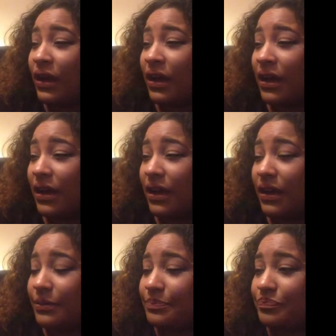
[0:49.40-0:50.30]

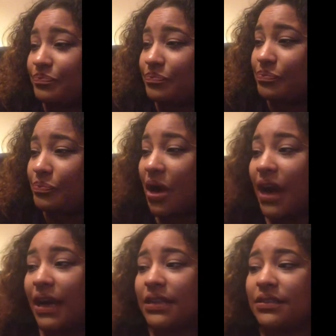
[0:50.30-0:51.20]

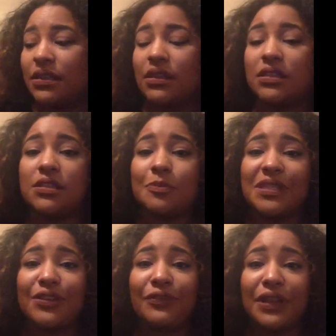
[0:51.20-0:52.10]
product, this is
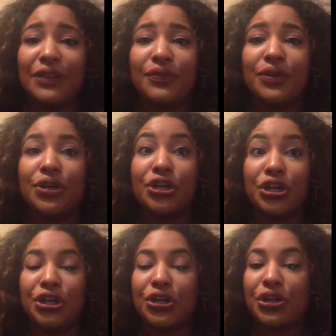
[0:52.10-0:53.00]
specifically for
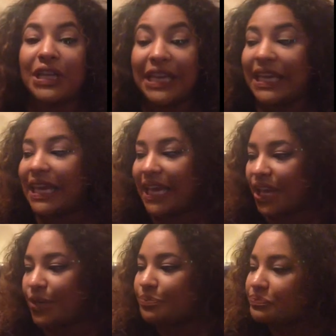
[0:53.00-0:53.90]
curly
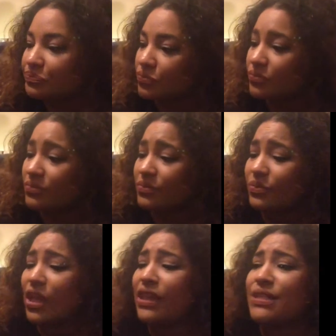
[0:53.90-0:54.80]
hair.
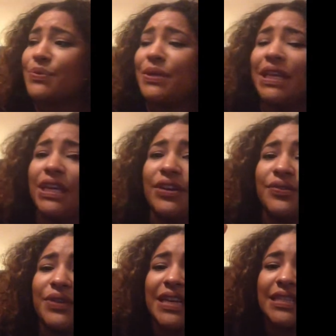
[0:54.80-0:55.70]
This one here,
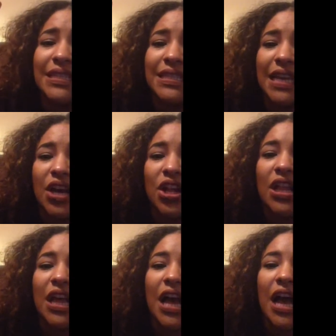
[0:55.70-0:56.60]
if you guys can
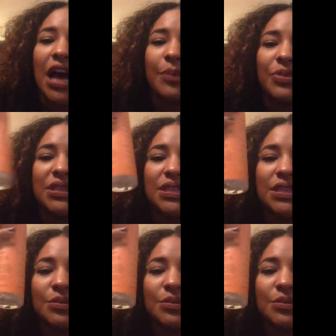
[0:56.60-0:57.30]
tell, this is